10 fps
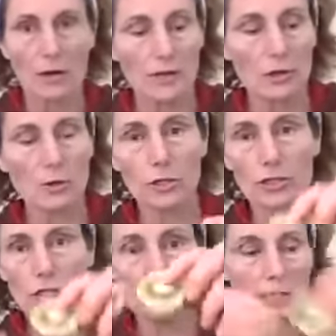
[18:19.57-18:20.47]
Aren't they
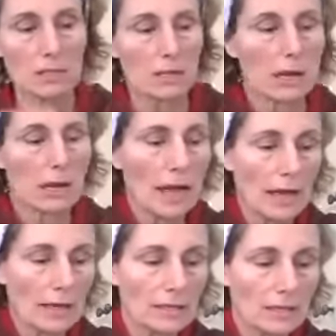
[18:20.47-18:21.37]
gorgeous?
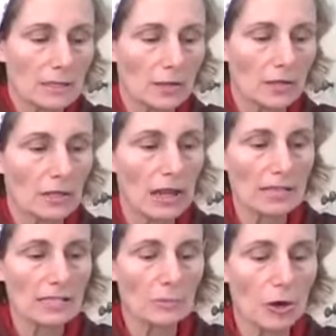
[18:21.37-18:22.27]
And with a
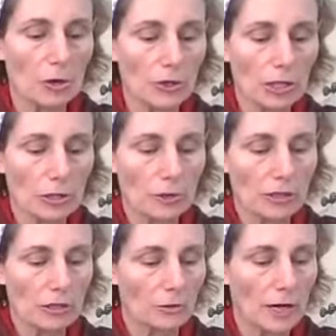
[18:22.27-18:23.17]
glass bowl, you can
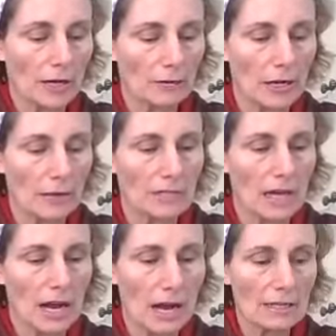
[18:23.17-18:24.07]
put them right around the
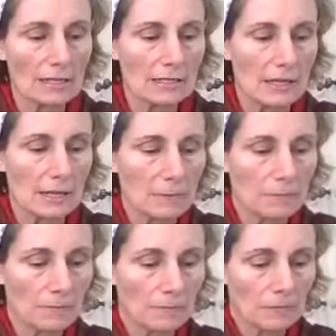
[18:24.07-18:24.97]
sides.
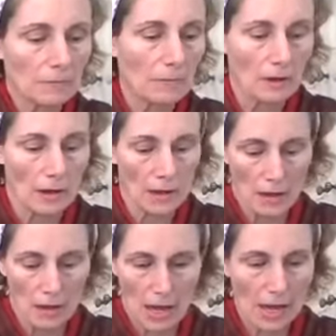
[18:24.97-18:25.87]

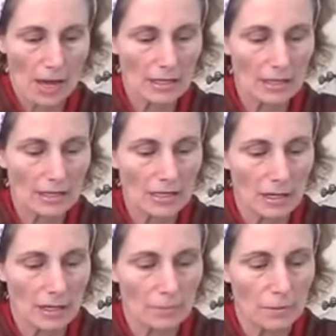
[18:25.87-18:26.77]
And
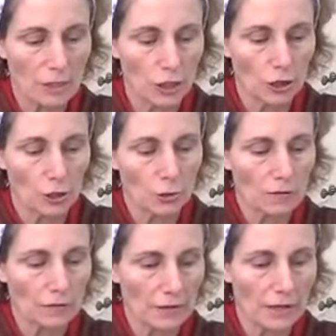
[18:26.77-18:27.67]
it's a
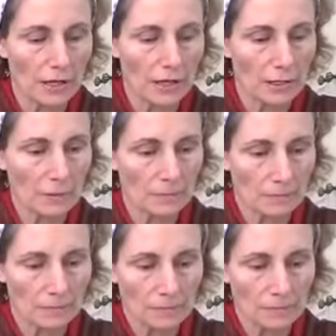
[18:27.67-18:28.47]
beautiful thing.